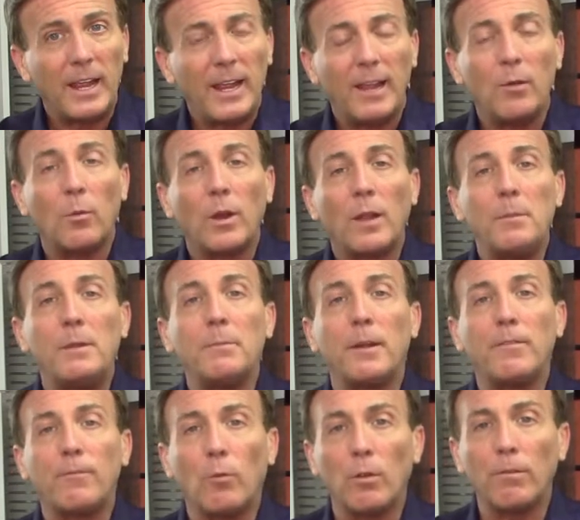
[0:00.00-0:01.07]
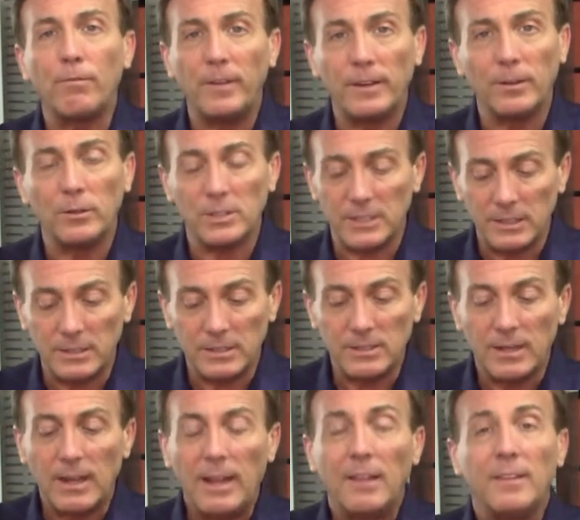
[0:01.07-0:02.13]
And what I mean by four fingers is,